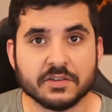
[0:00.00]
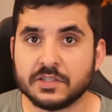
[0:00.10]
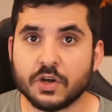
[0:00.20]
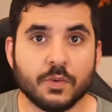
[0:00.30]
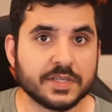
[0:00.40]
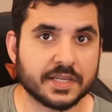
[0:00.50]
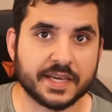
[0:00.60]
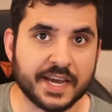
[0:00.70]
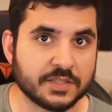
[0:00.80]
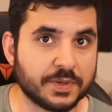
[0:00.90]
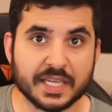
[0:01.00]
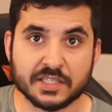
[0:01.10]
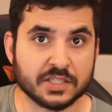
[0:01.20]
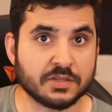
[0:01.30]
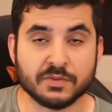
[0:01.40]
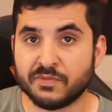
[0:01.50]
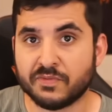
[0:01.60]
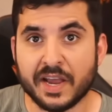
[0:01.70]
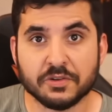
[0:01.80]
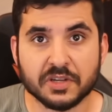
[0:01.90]
It's always the case where they just
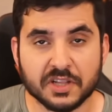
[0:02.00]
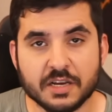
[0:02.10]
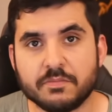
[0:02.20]
fail to clear